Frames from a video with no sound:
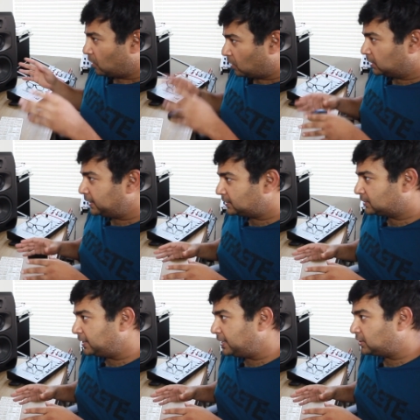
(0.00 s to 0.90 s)
All these
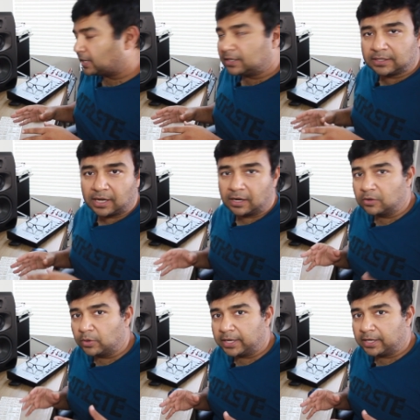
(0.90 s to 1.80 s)
three channels are
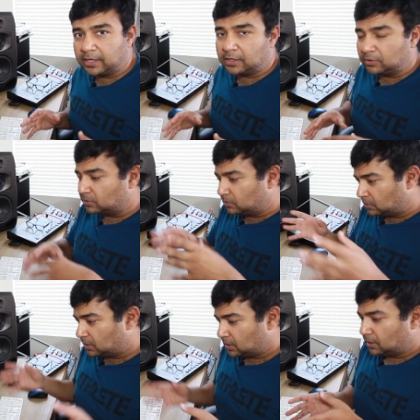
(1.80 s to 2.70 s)
going
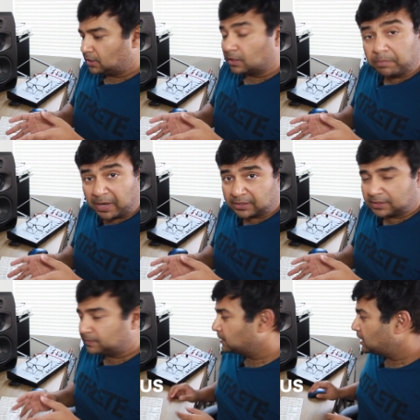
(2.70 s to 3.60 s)
into a
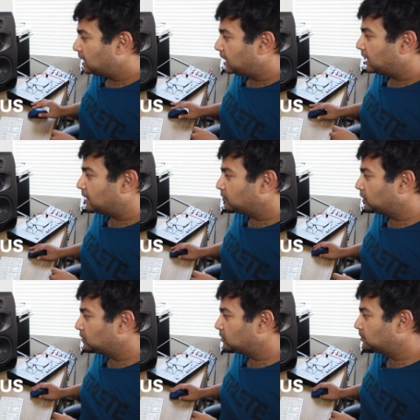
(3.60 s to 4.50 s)
bus, and I'm
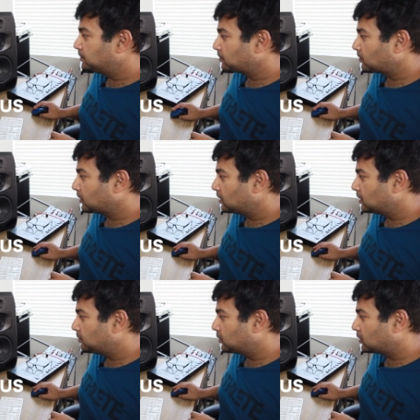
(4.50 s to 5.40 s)
going to
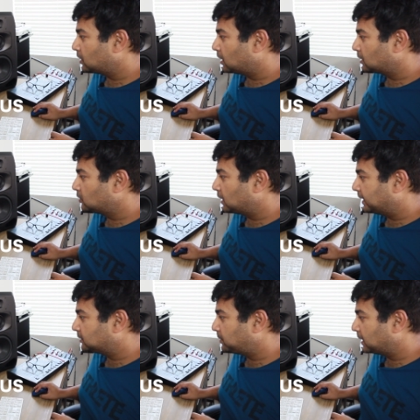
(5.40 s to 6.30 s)
put on our
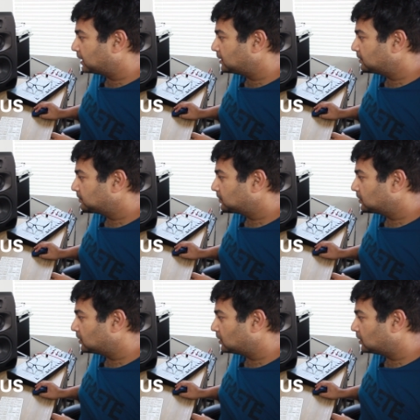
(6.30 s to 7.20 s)
Goliath plugin
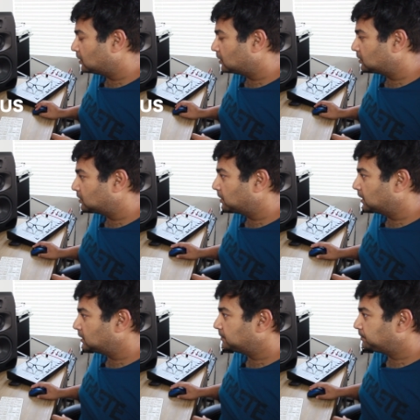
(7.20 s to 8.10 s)
onto the
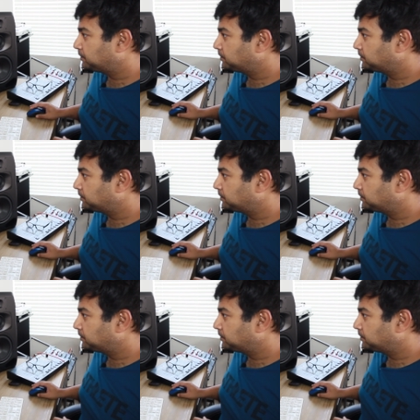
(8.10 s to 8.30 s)
bus.